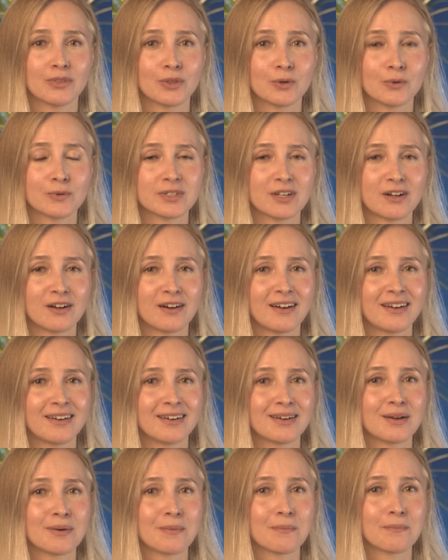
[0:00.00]
Those
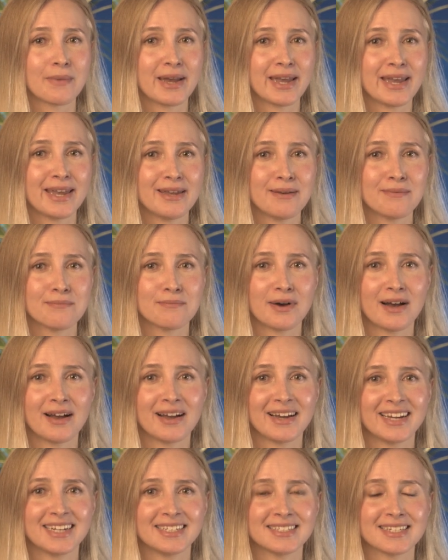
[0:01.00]
are may,
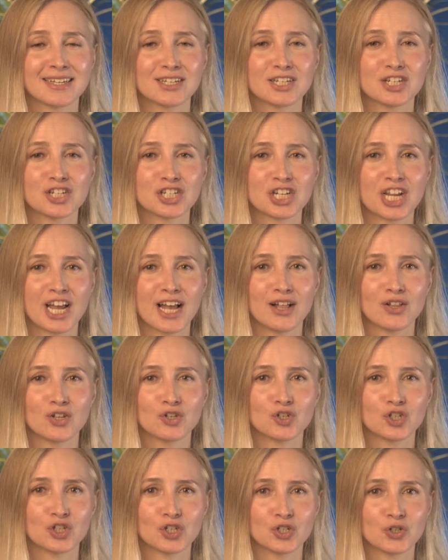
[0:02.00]
might, shall,
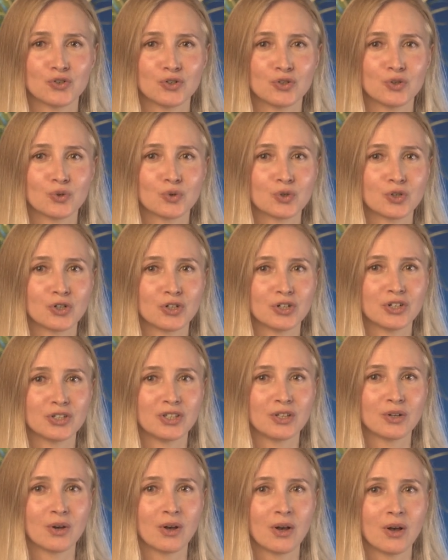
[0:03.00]
should, could,